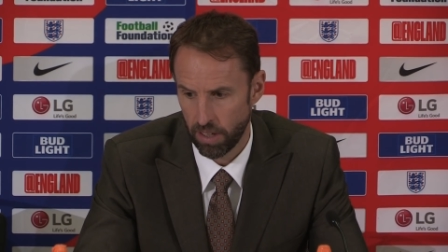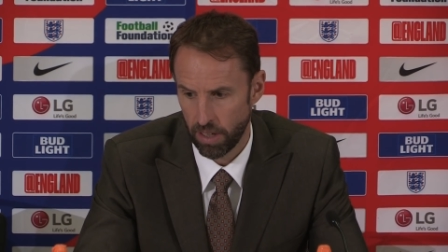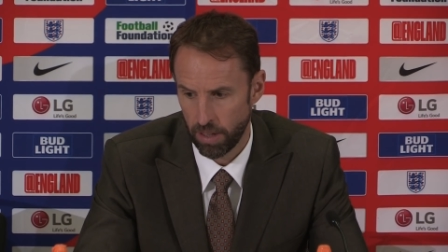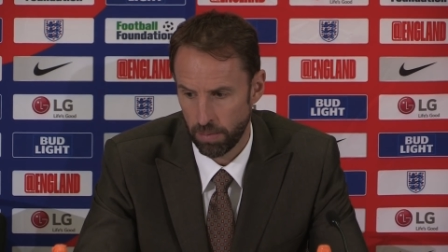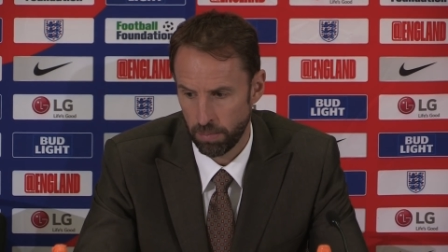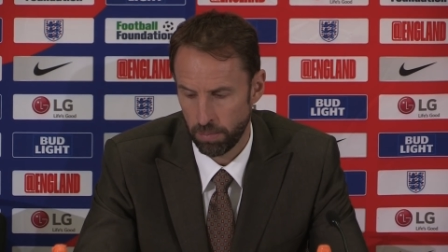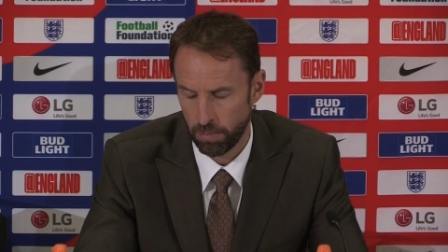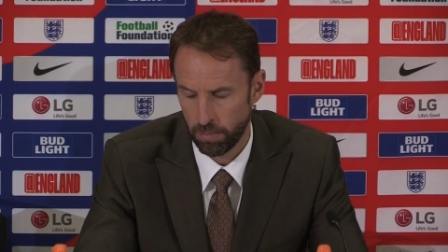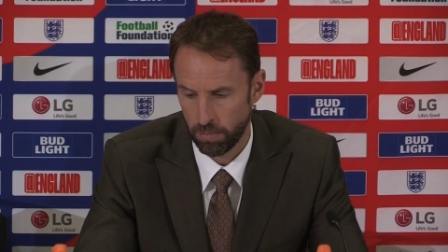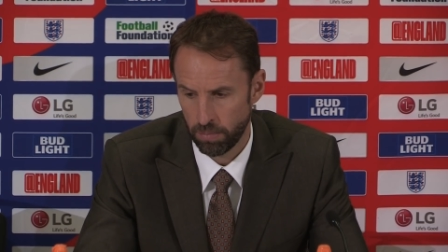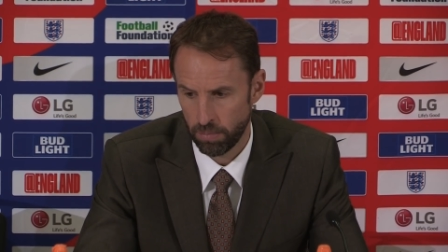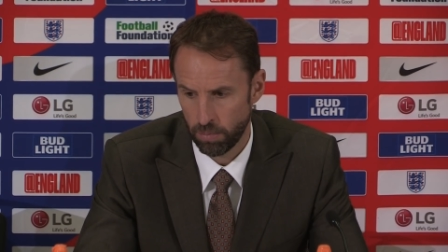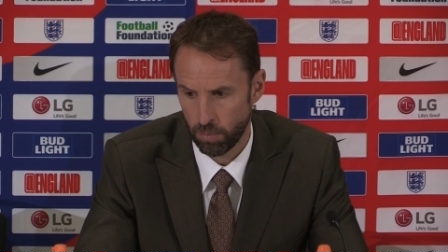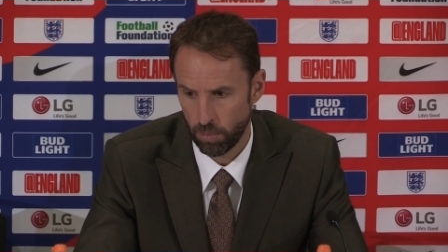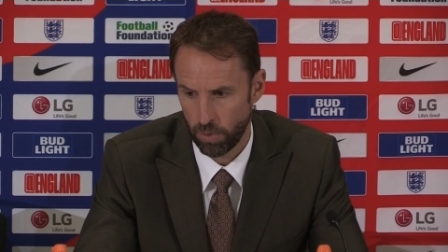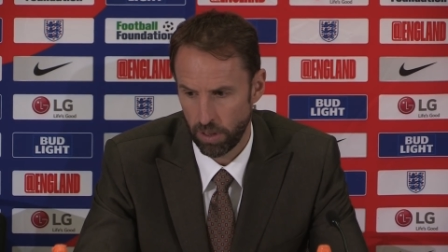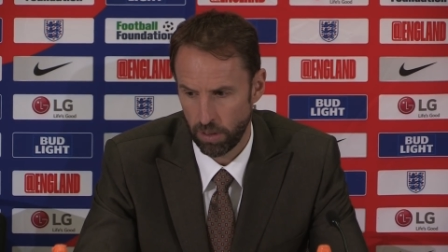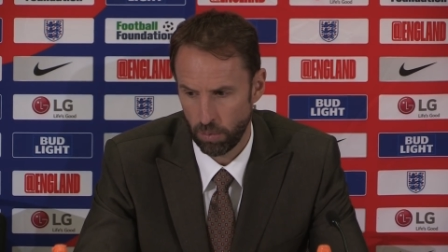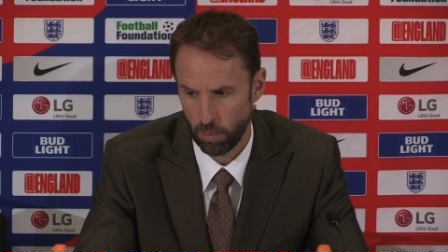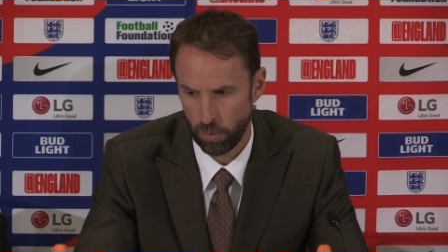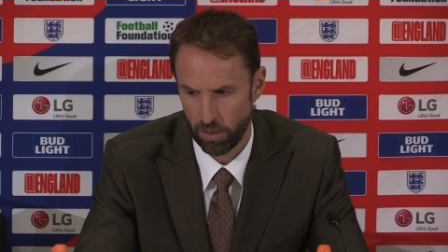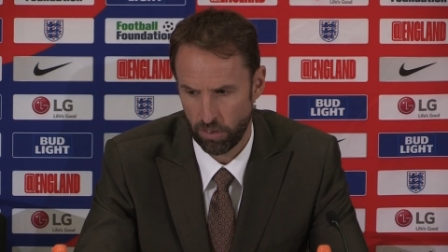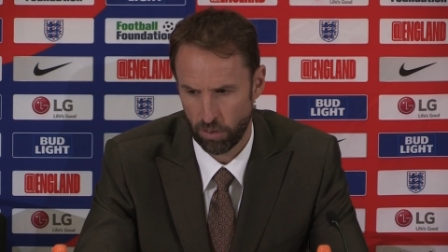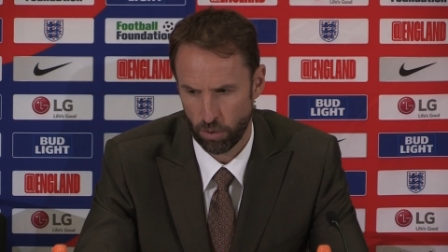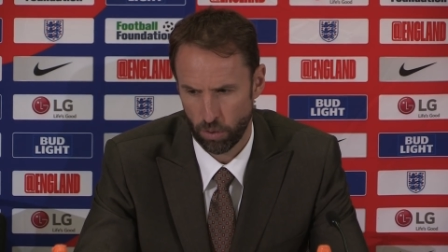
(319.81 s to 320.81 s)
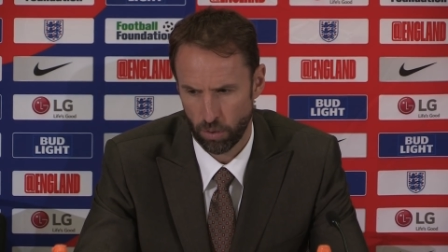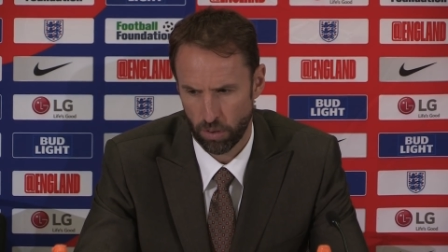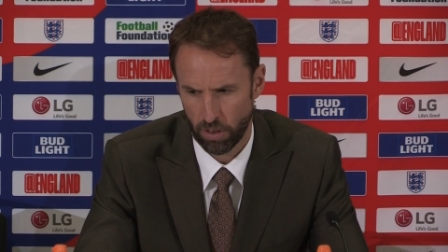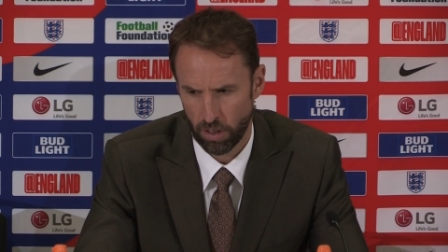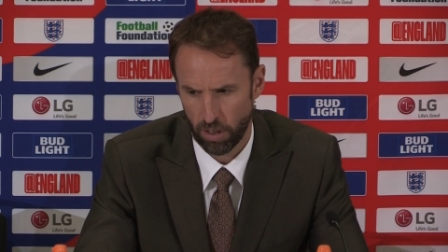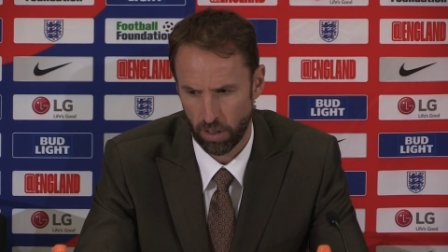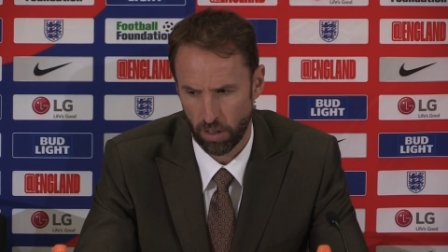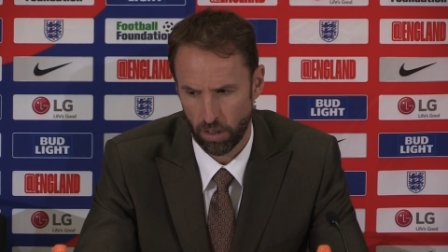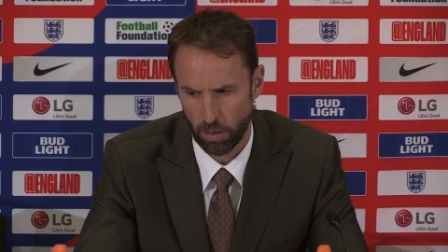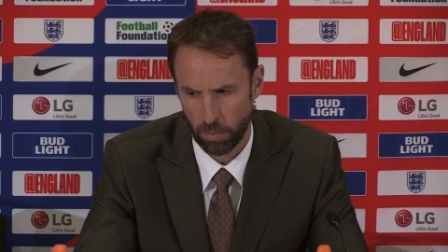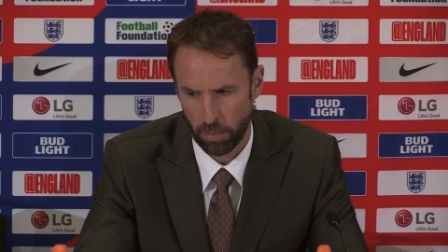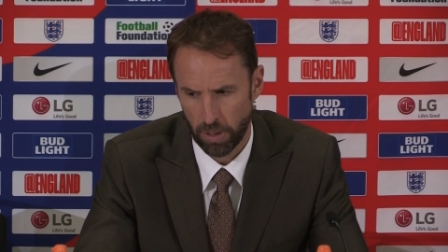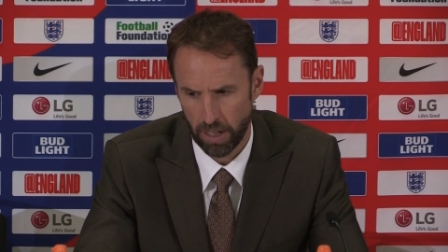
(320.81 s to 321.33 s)
um, we, we talk a
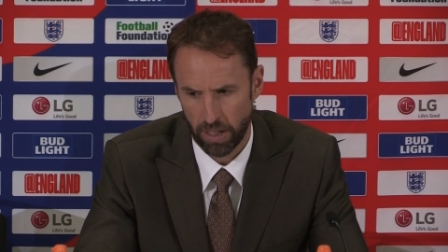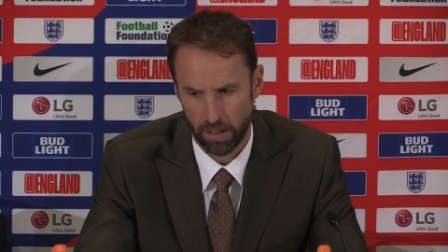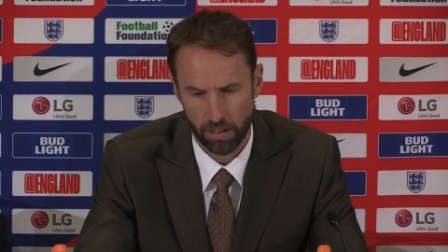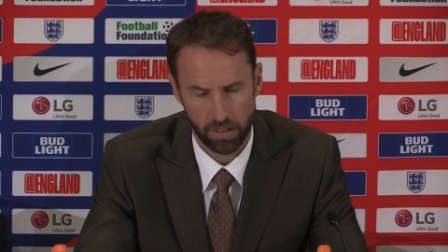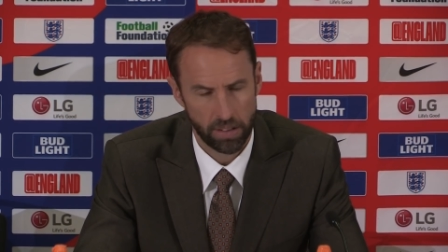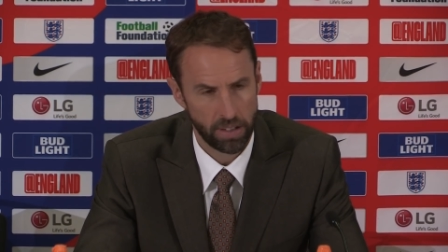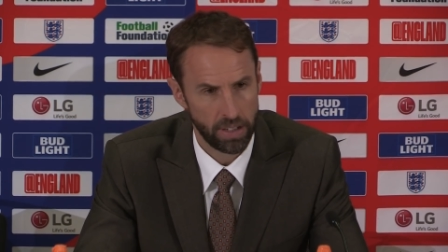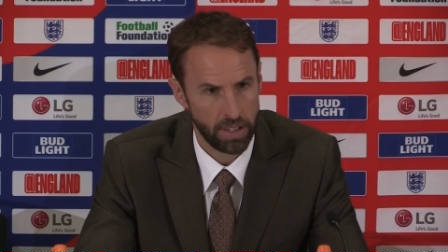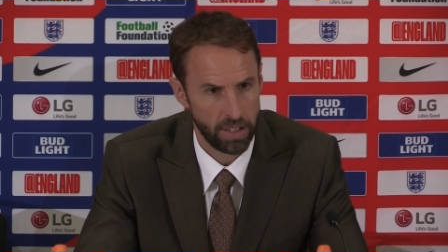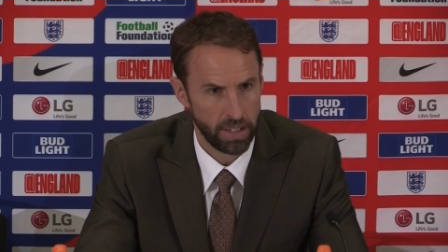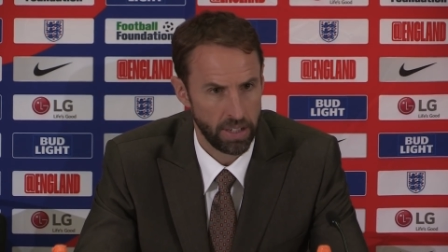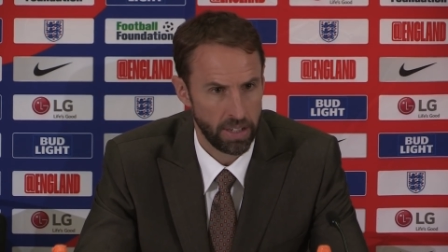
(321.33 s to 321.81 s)
lot about